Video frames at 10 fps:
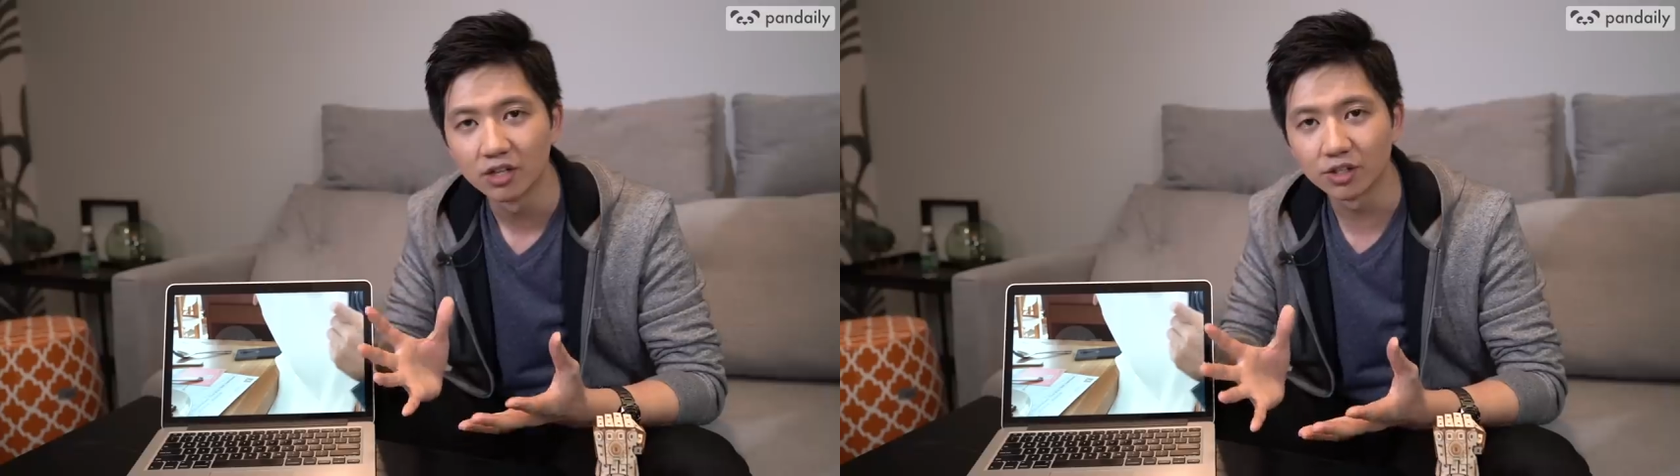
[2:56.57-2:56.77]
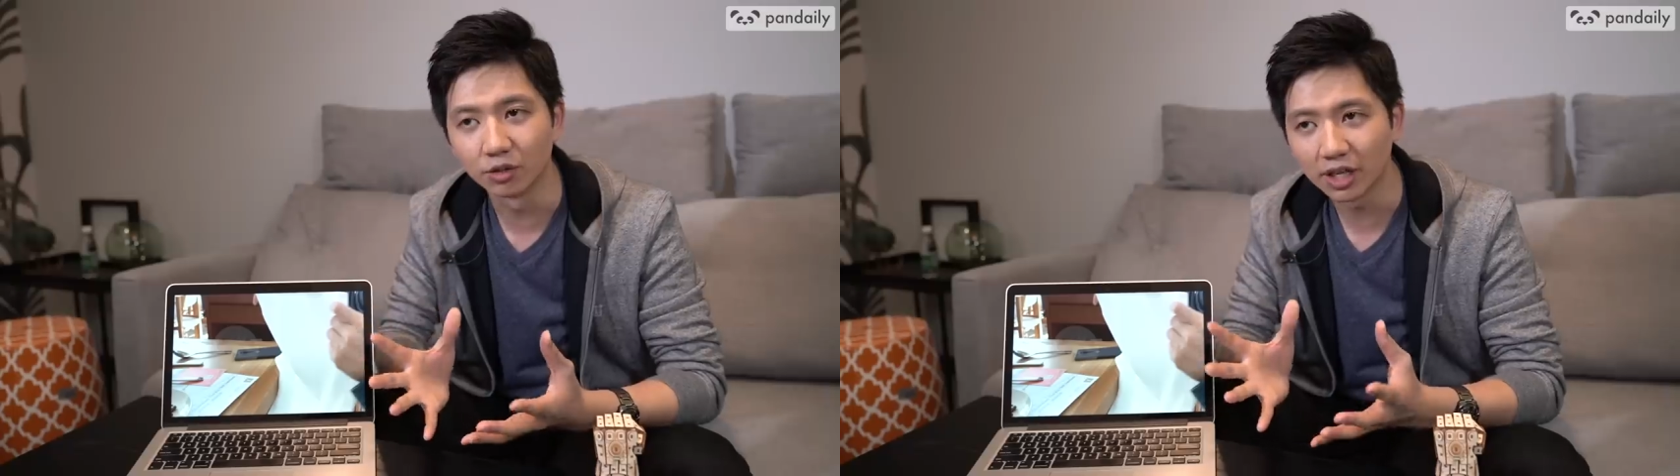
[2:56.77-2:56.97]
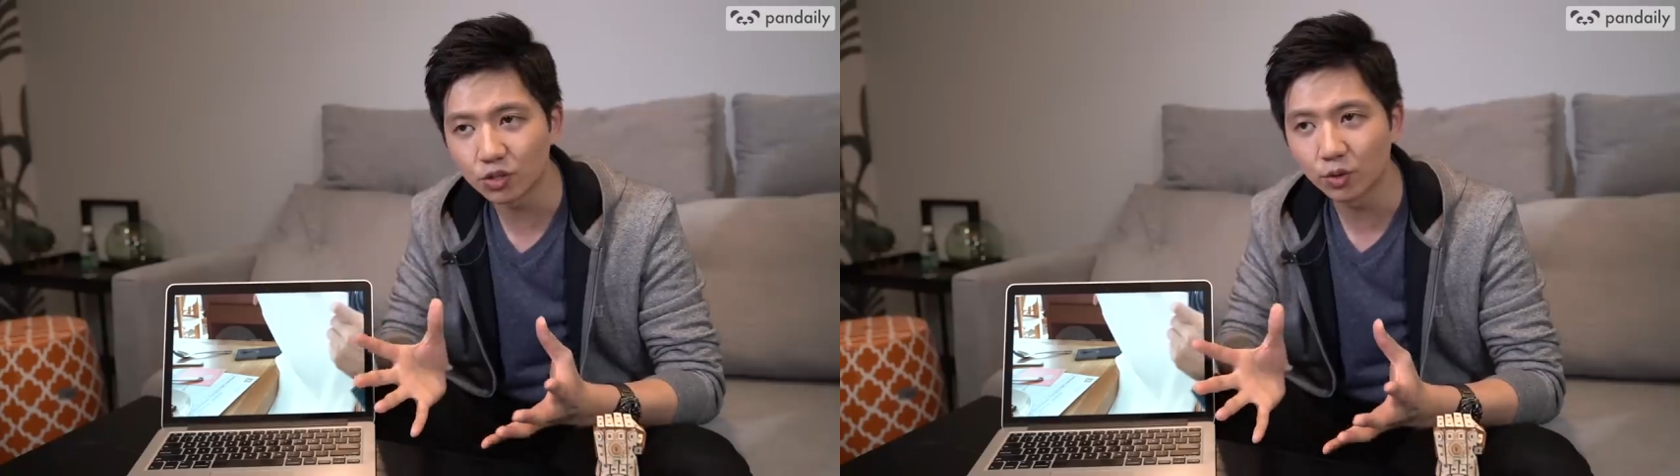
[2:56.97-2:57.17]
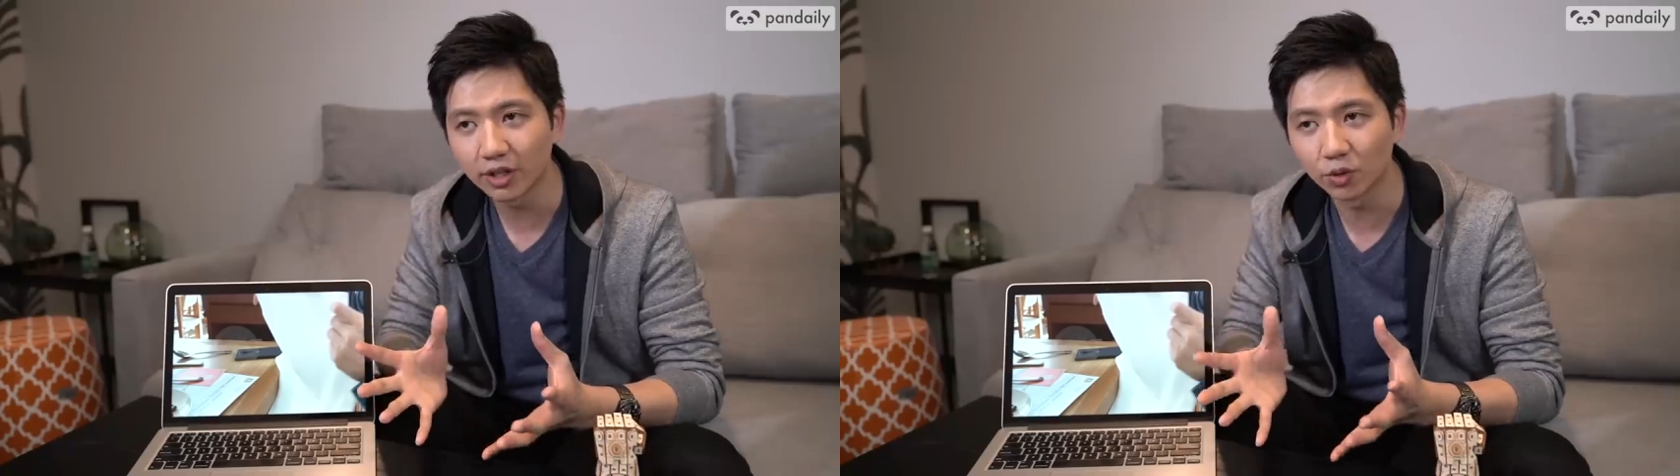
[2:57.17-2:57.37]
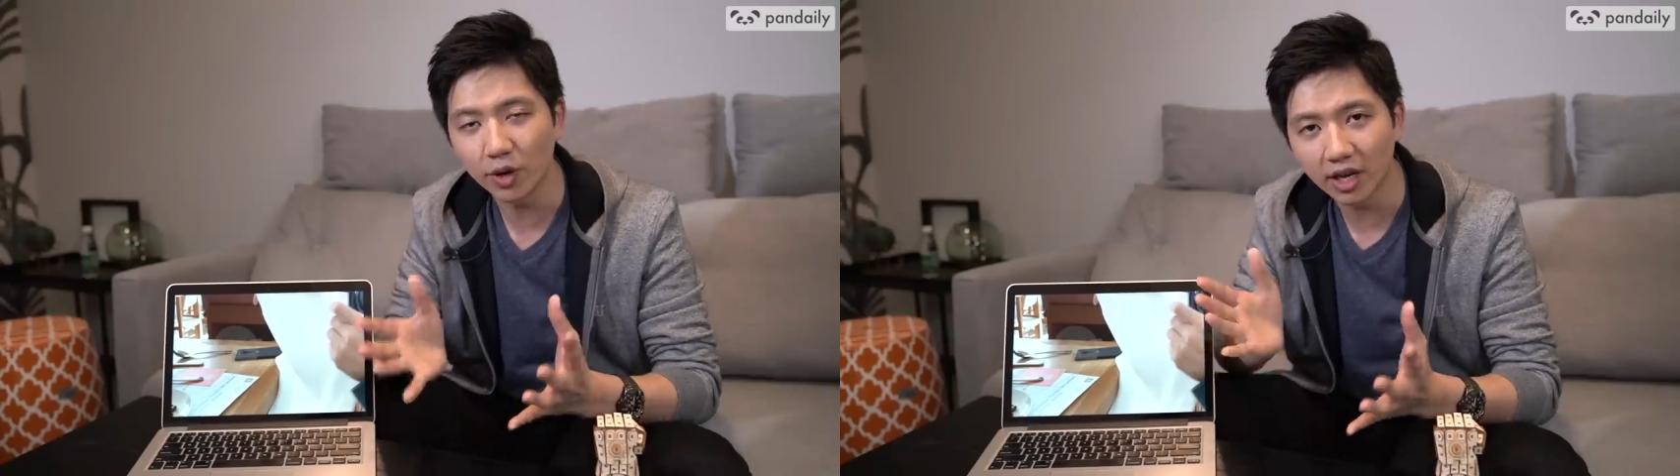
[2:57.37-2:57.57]
So that's
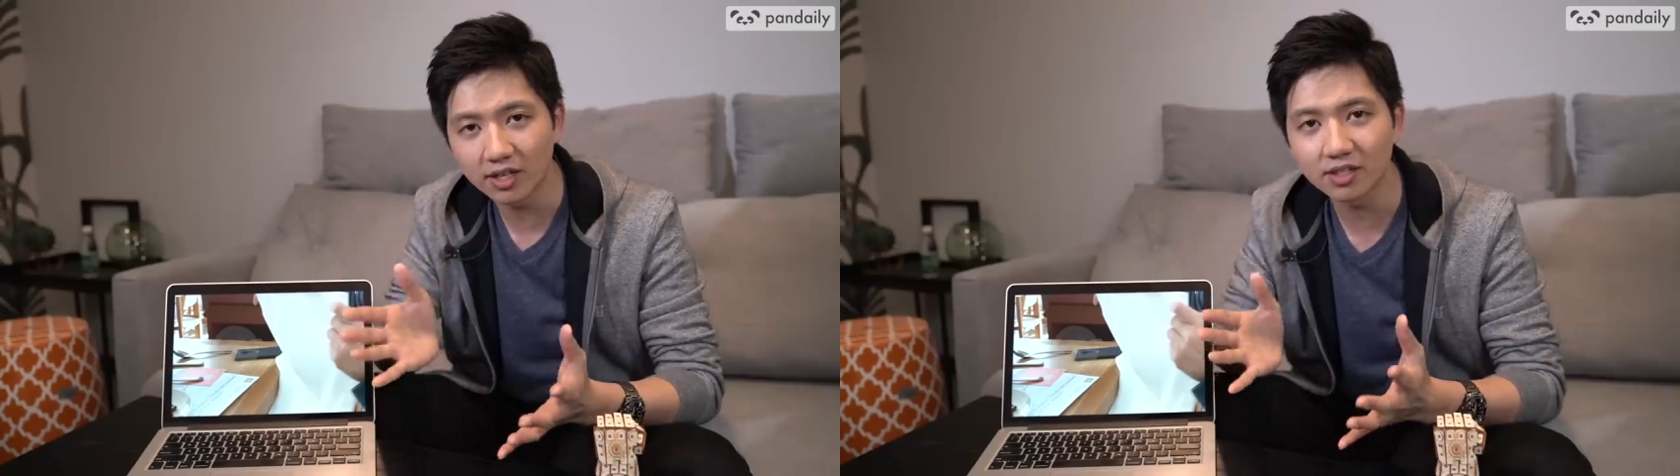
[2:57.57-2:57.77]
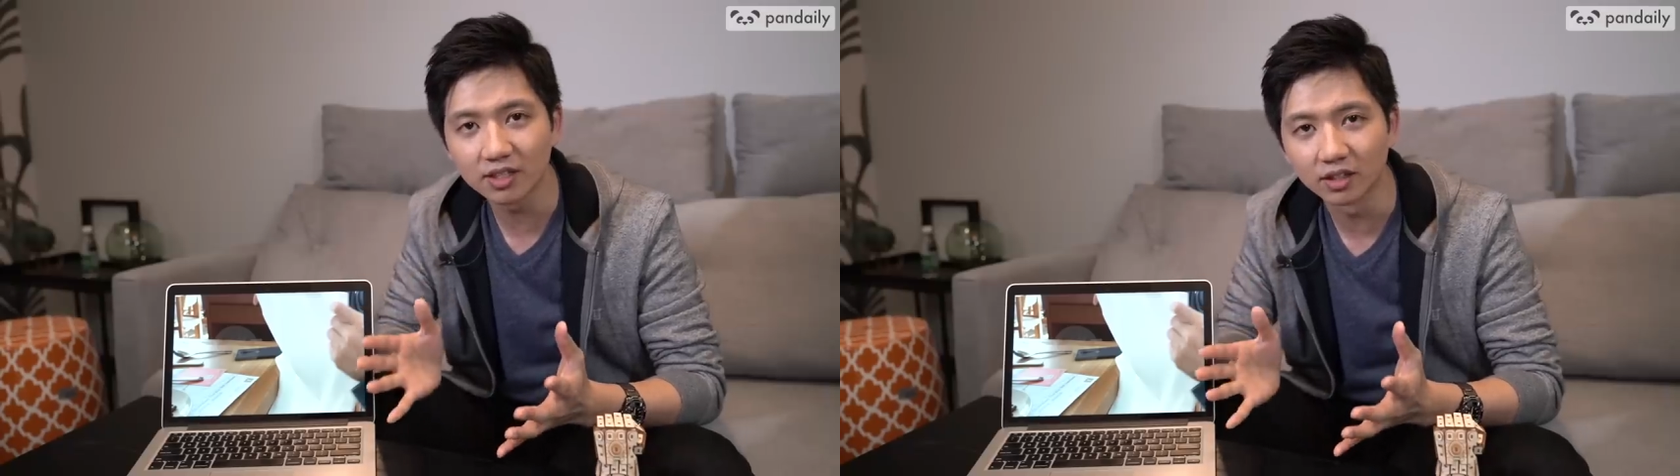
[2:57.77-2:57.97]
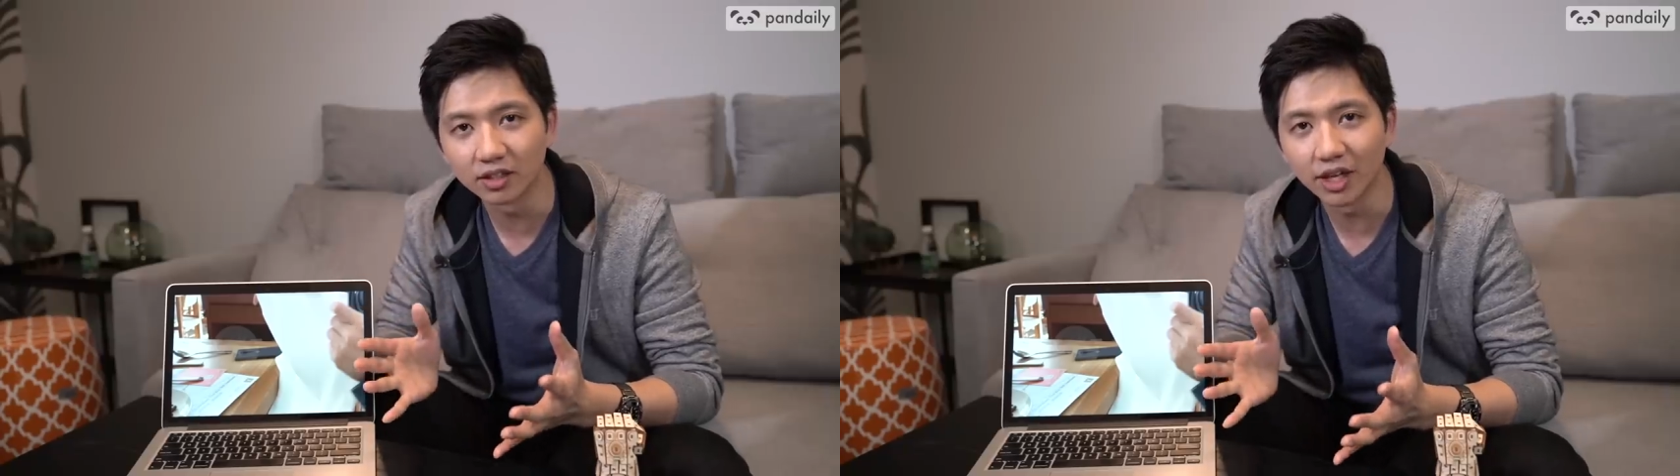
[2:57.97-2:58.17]
why, the way I see it,